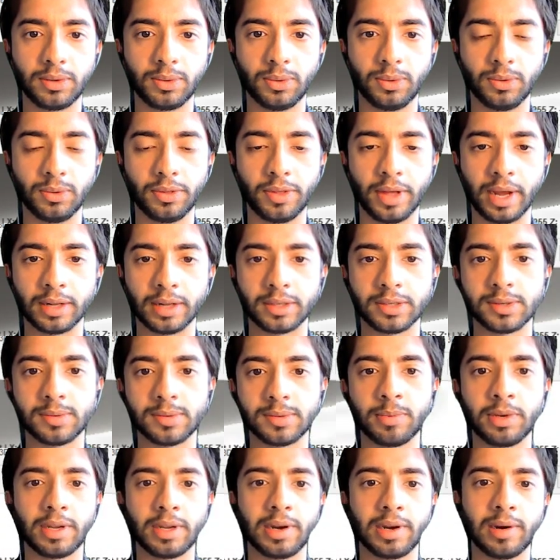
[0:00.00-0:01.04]
do that
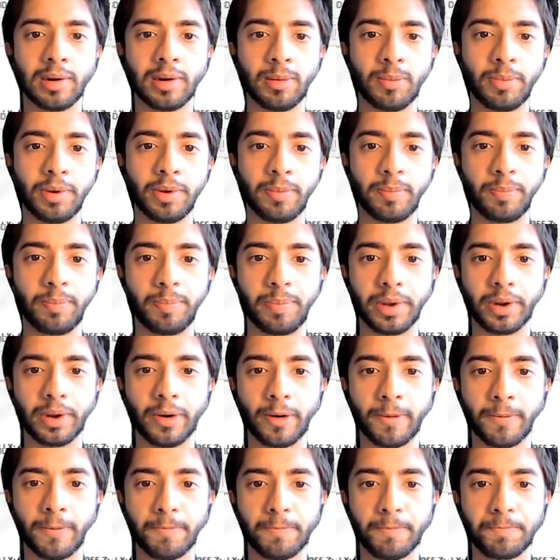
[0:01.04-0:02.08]
to make it a little bit
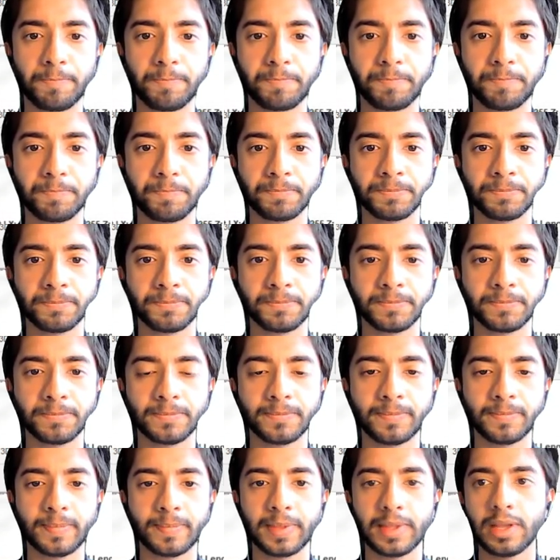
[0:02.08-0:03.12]
bigger.
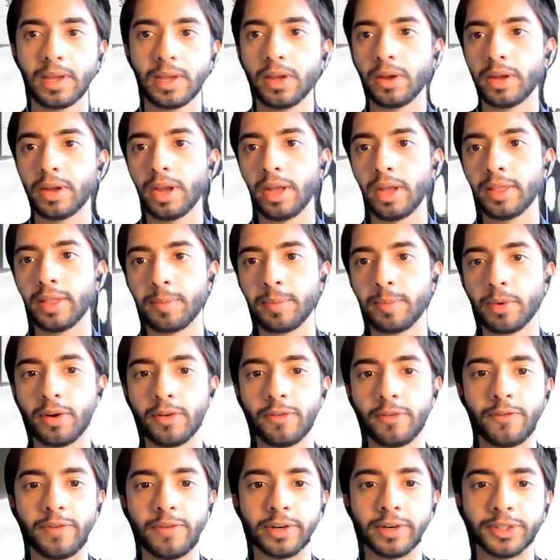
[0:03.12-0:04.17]
Okay, and then I'm going
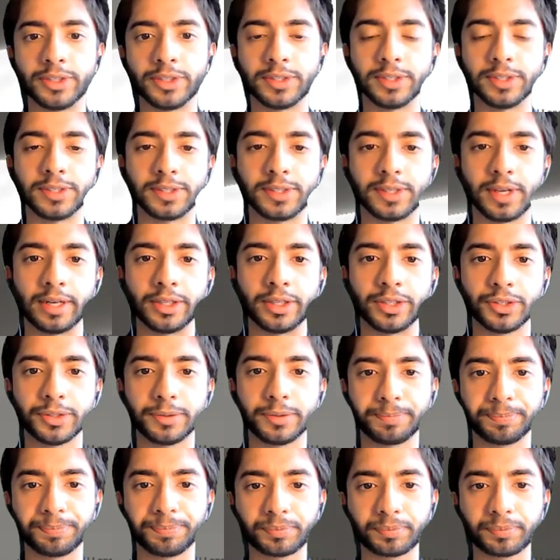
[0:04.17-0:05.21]
to finish this sketch.